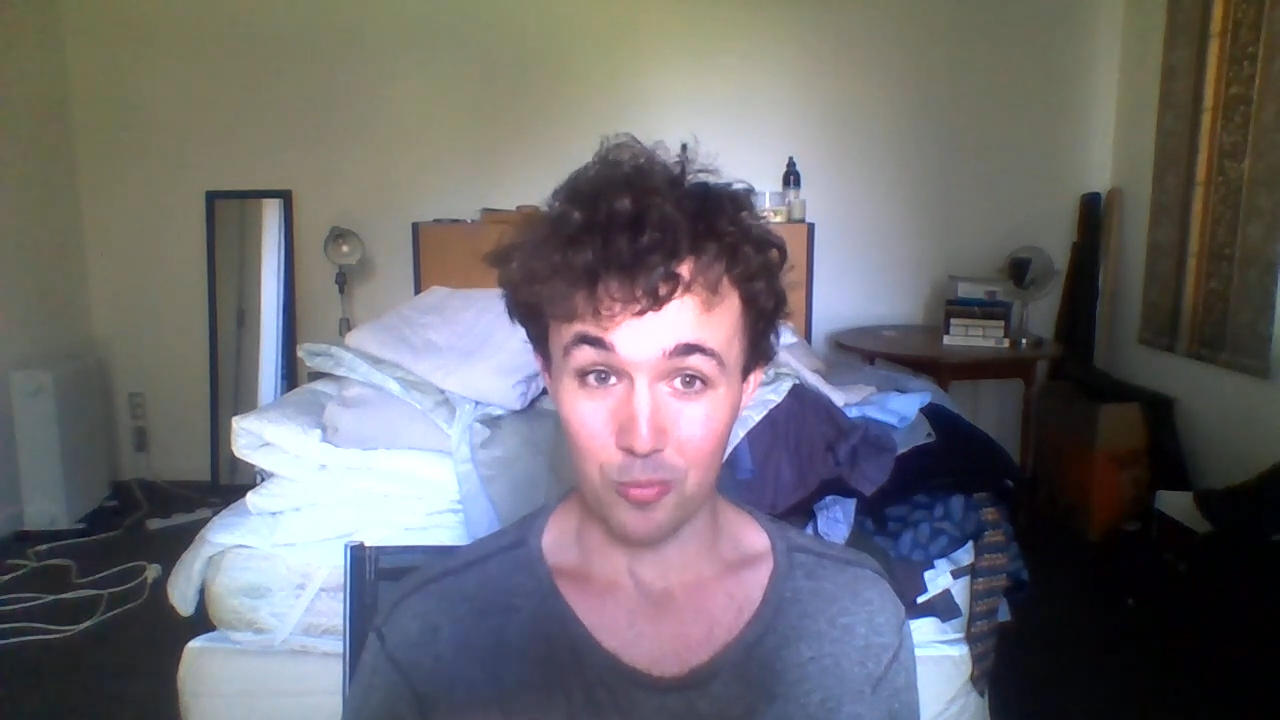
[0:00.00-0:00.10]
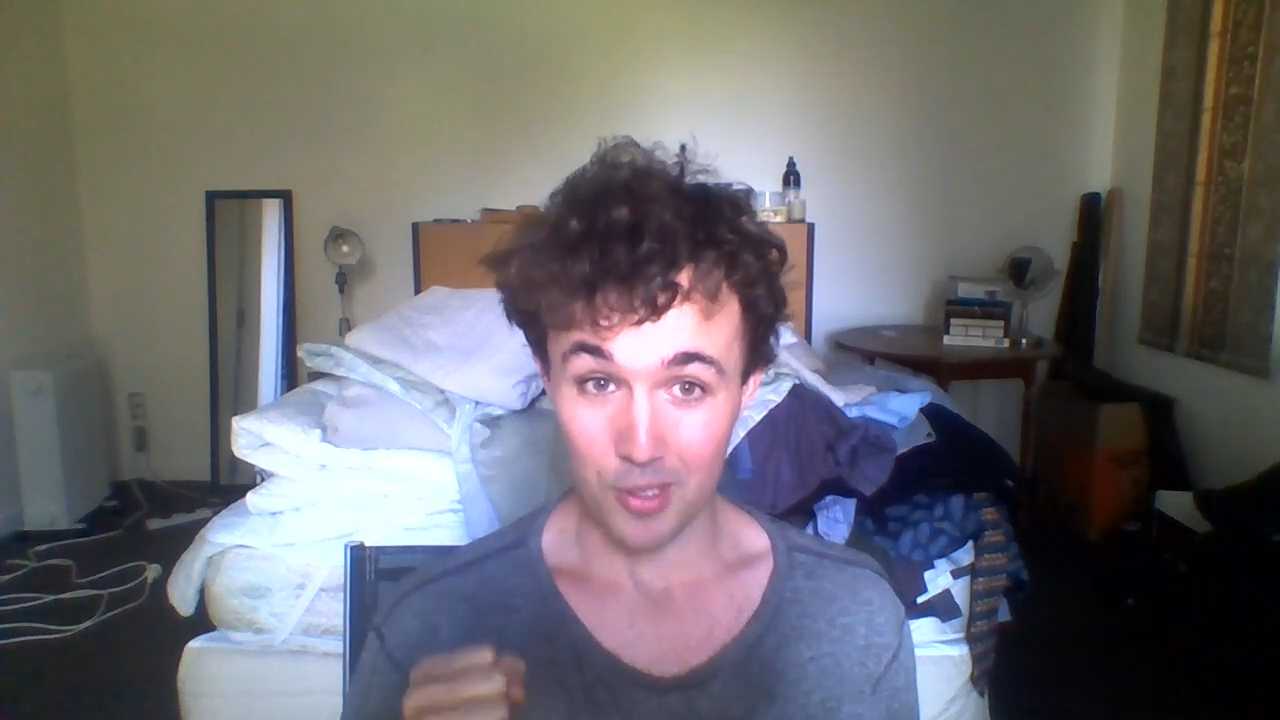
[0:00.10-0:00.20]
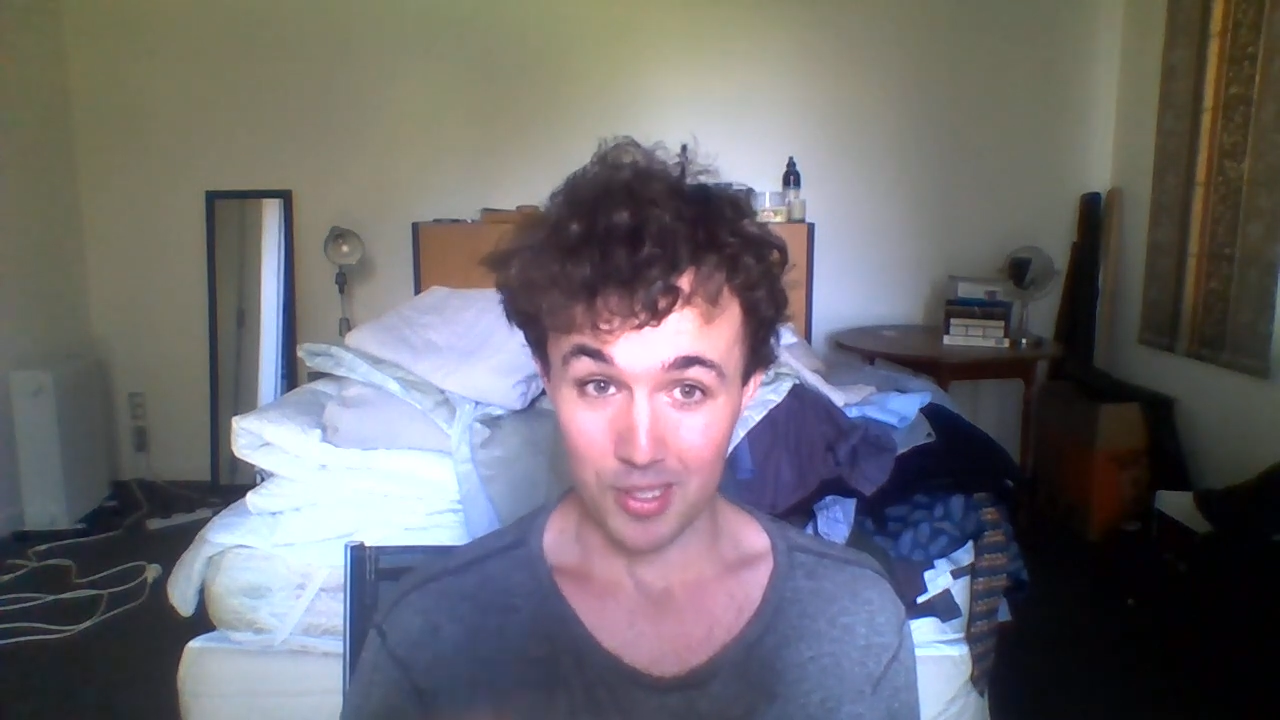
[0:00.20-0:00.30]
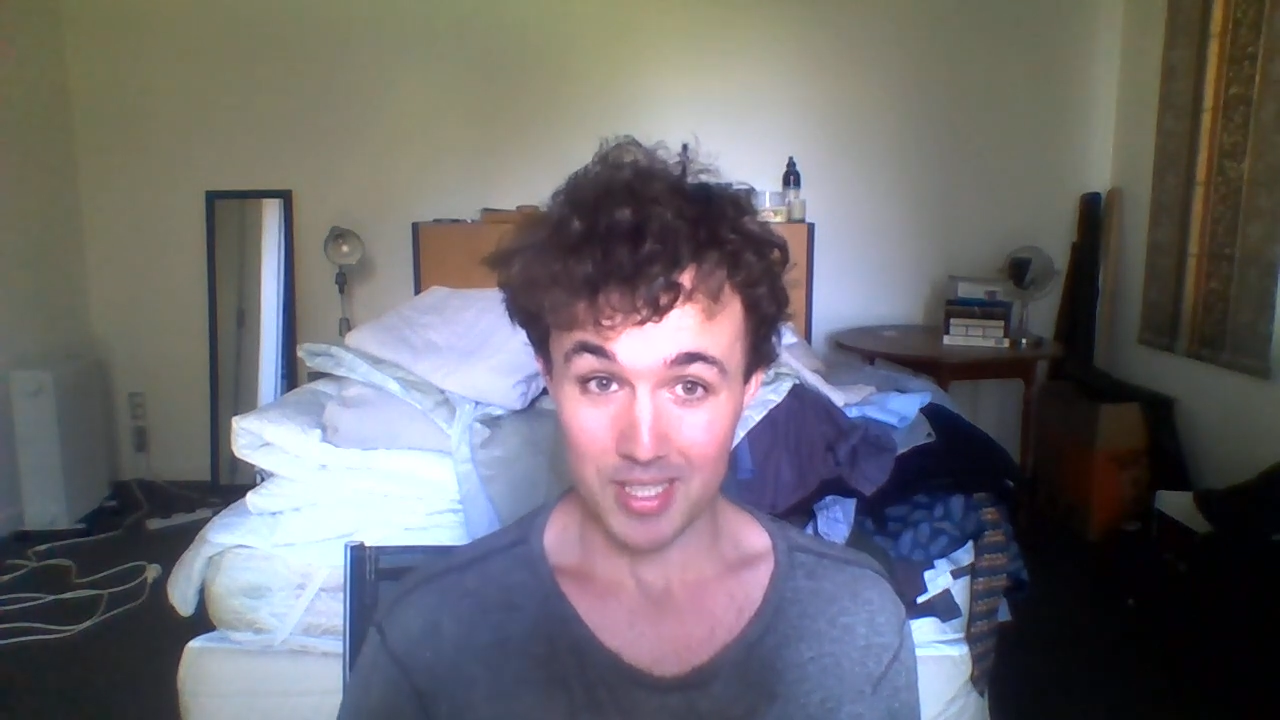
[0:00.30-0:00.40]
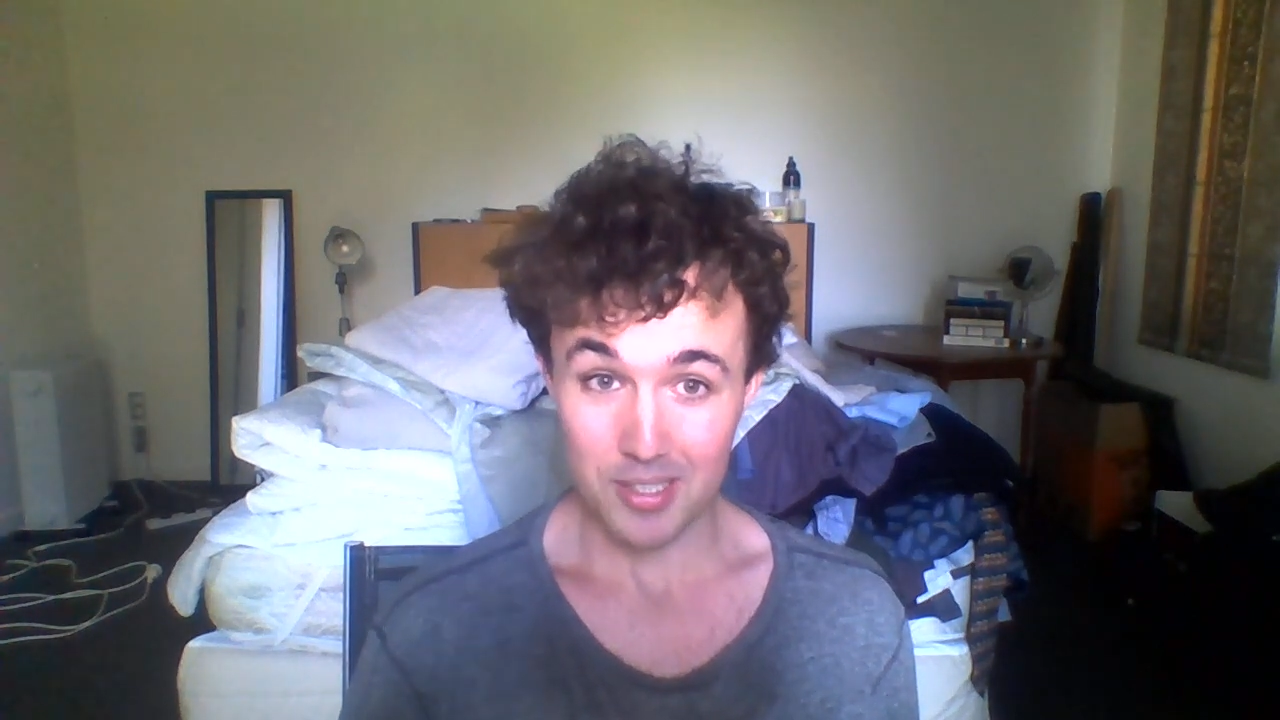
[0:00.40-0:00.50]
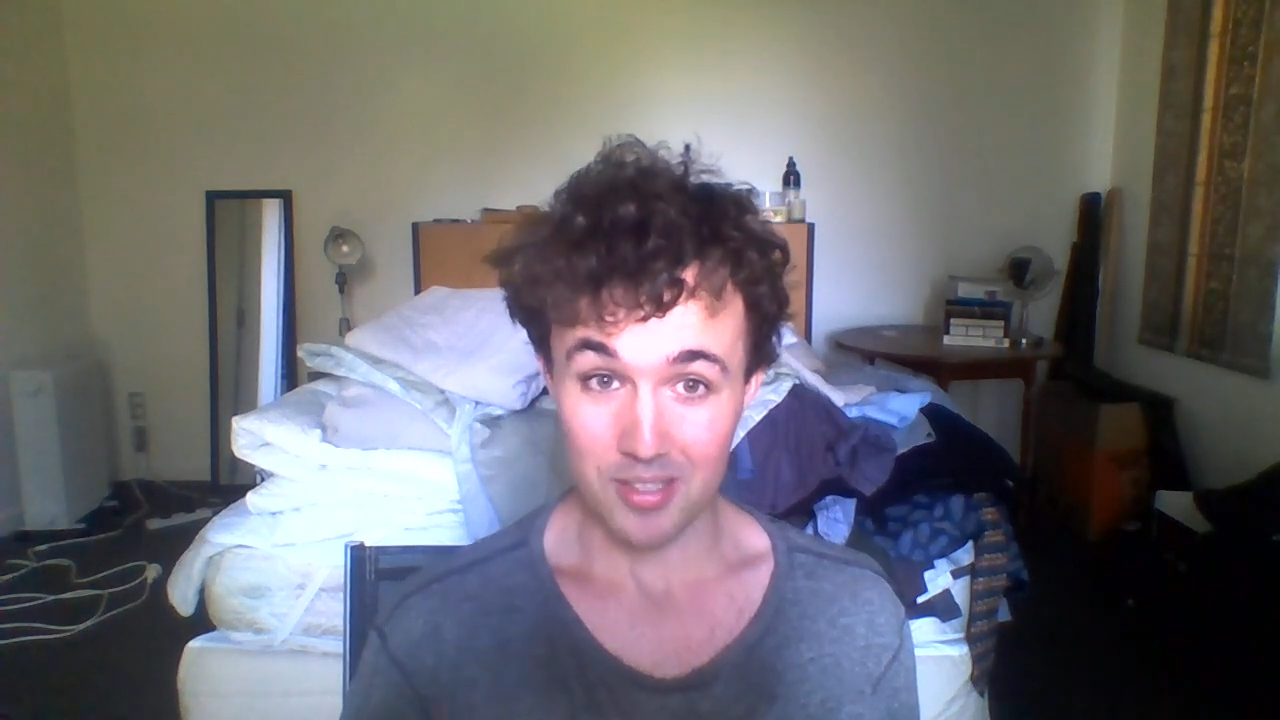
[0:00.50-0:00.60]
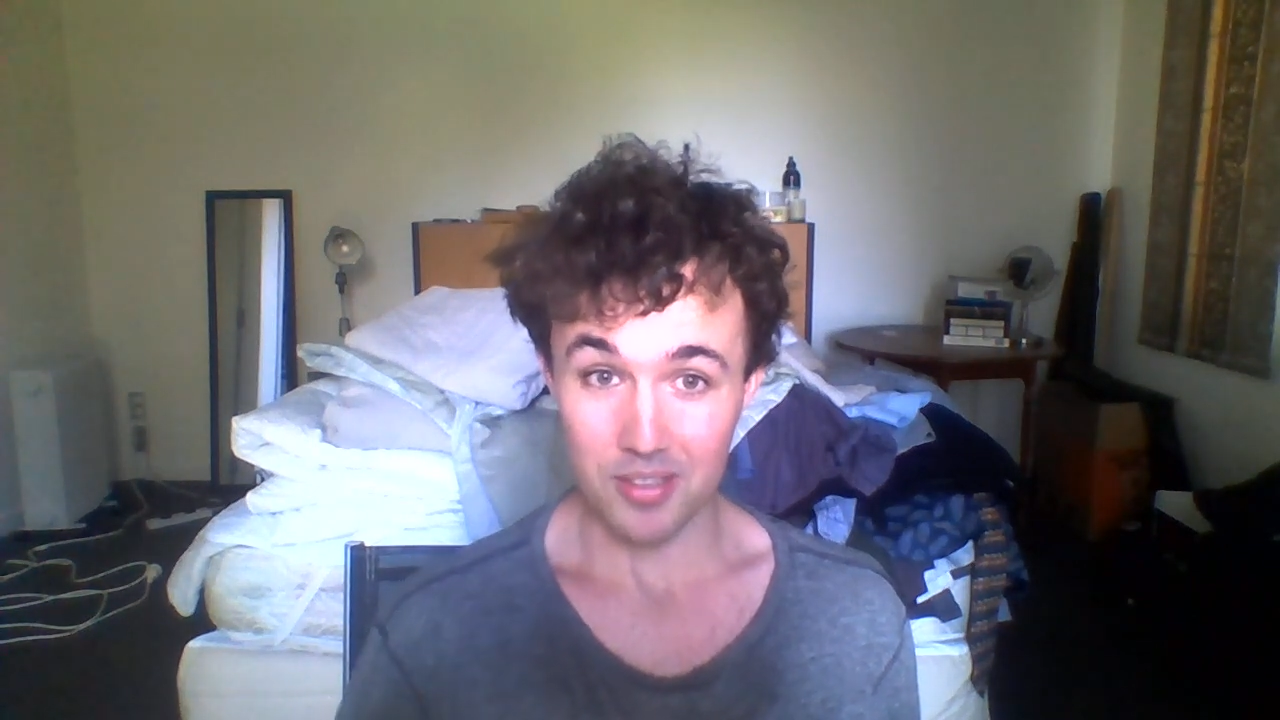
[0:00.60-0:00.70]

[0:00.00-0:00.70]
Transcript: releasing